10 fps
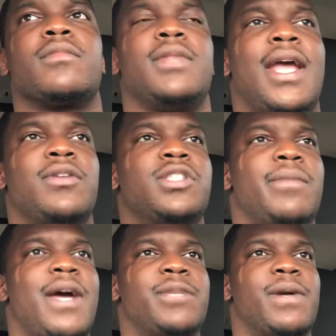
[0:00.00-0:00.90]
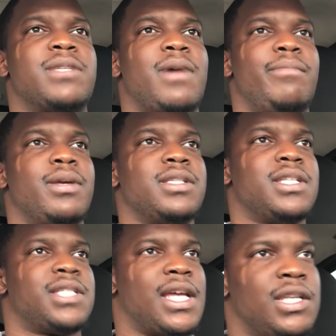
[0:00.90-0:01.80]
Now, in some aspects of my
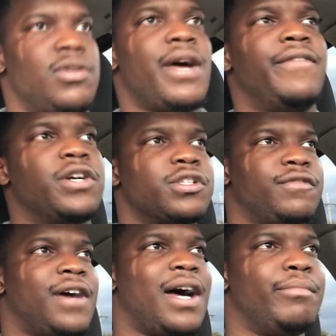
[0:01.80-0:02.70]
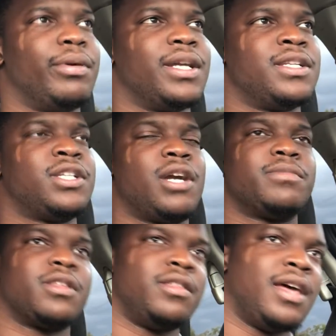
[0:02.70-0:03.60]
business, I do diversify, but in
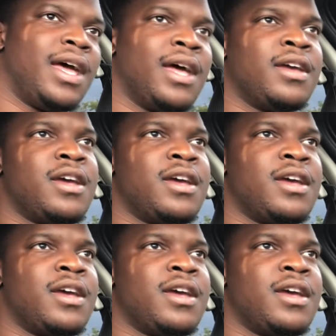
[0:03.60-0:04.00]
terms of that,